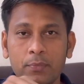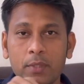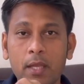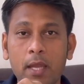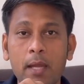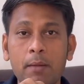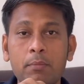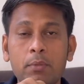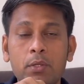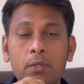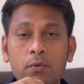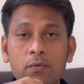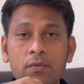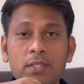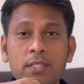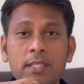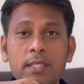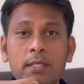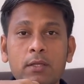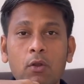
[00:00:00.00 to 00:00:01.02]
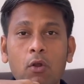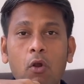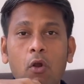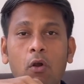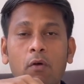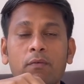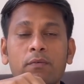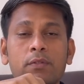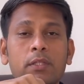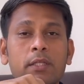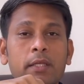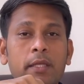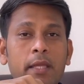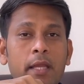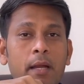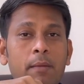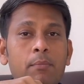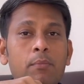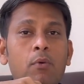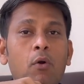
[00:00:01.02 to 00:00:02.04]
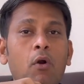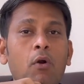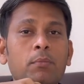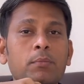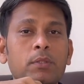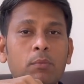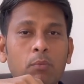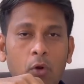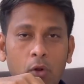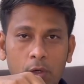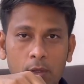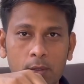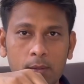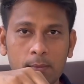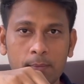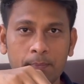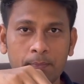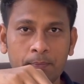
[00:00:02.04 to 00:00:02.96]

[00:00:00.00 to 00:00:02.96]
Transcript: I am twisting off the cap of the bottle.